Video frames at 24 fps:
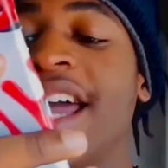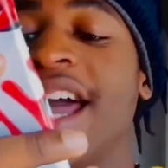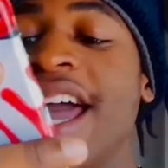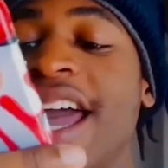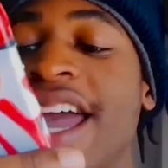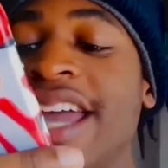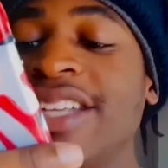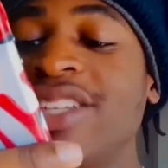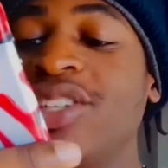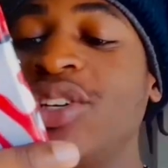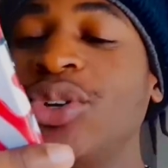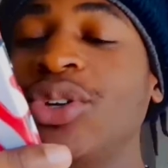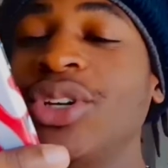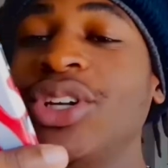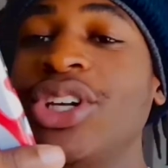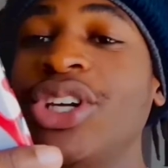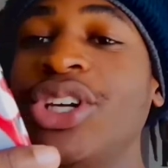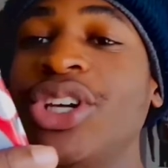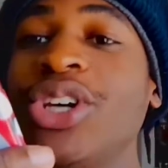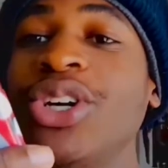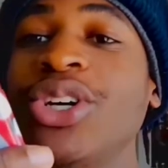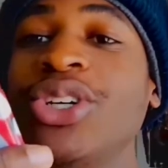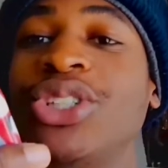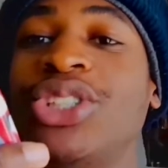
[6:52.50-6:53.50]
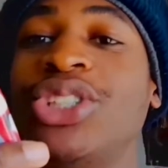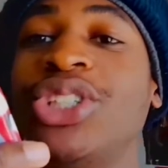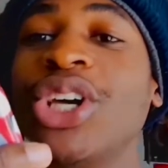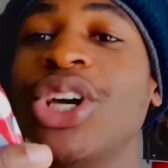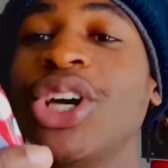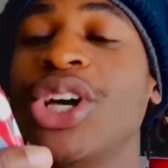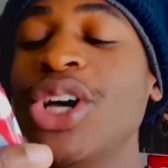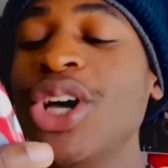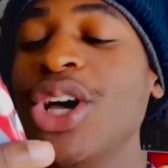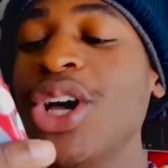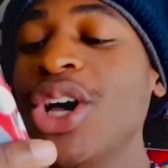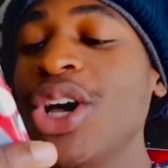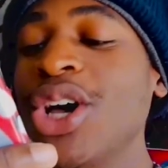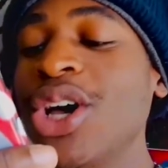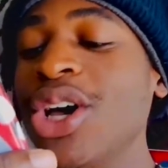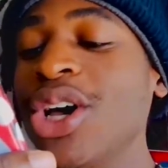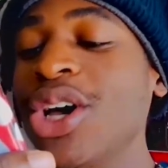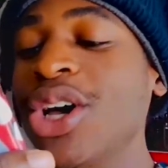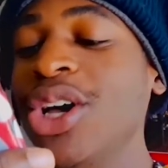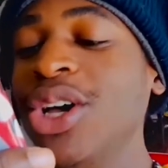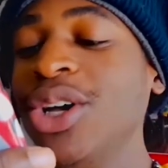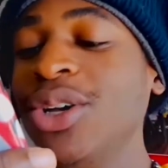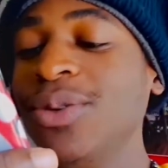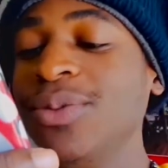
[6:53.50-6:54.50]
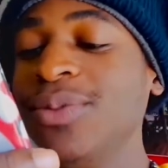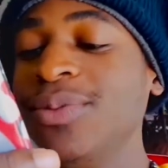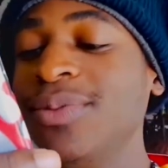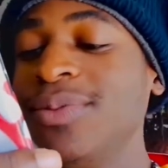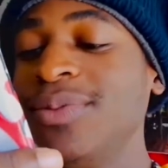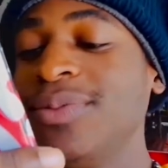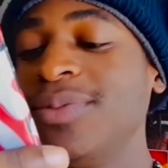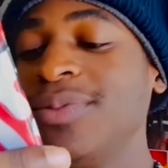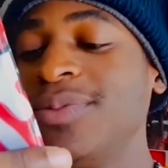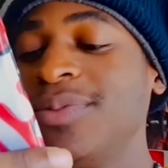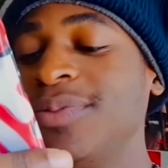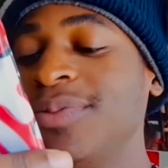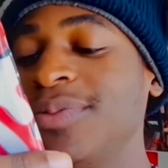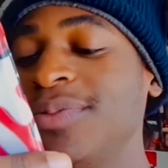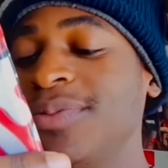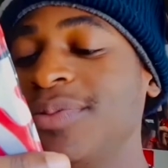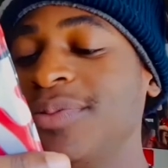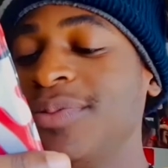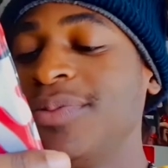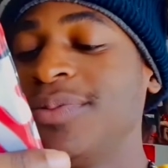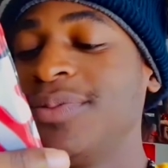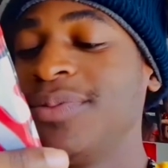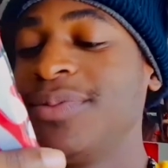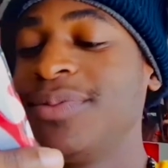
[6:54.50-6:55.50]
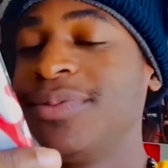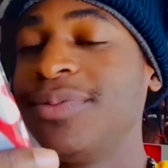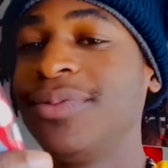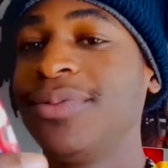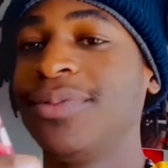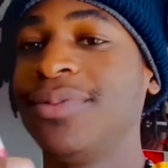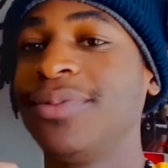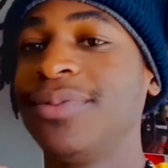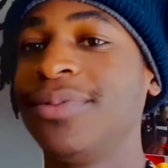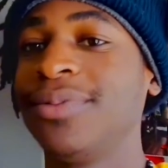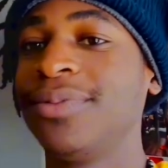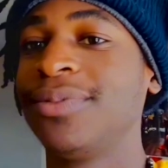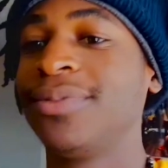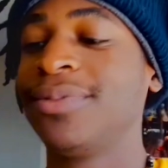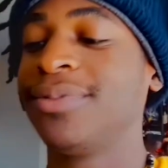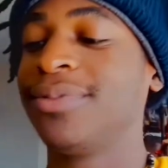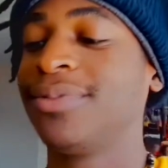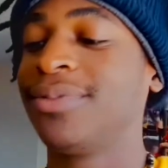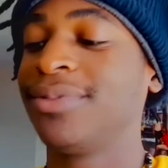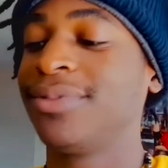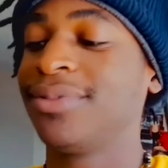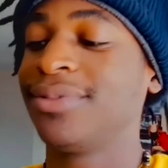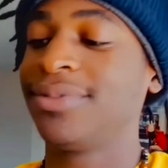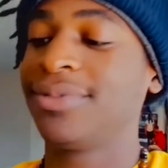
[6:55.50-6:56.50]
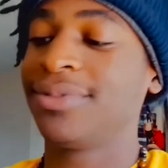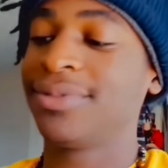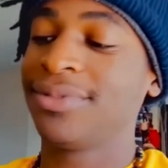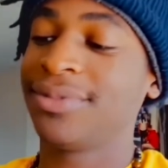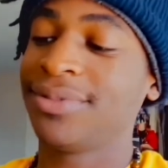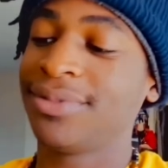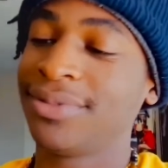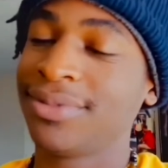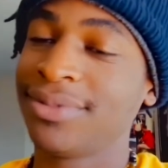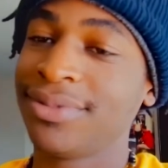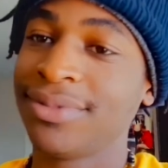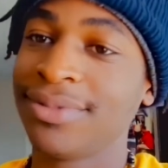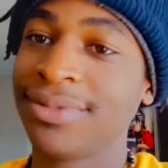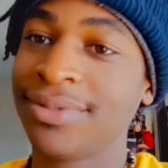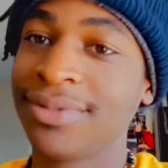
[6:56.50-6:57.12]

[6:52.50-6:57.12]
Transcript: hey to the YouTube. No, YouTube University.